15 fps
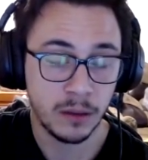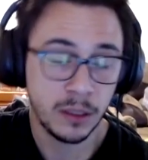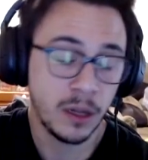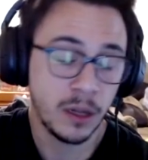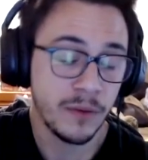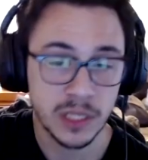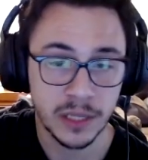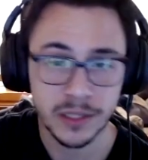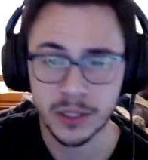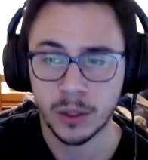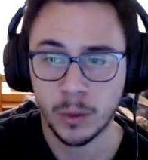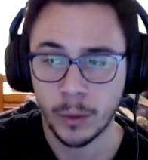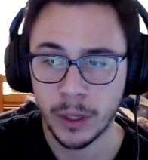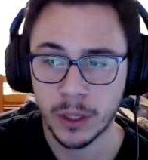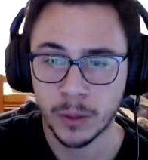and obviously that's the
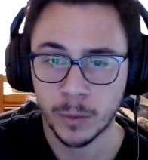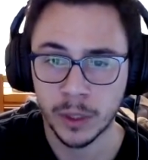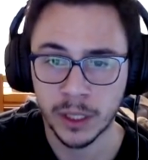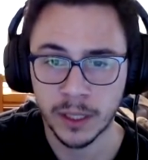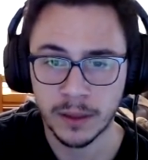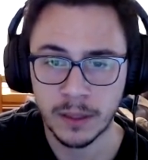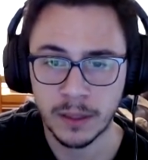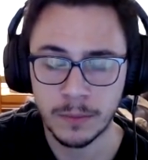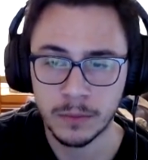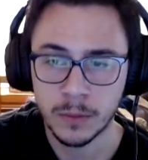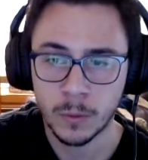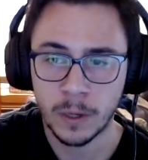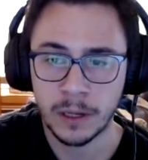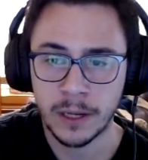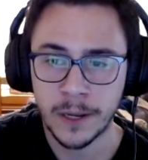only way you can really get them
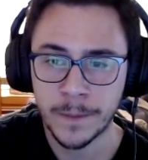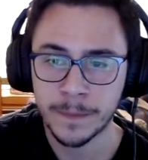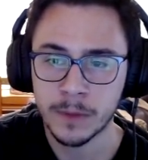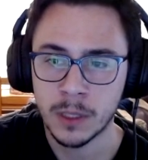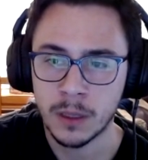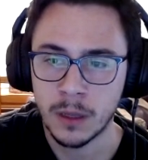right now.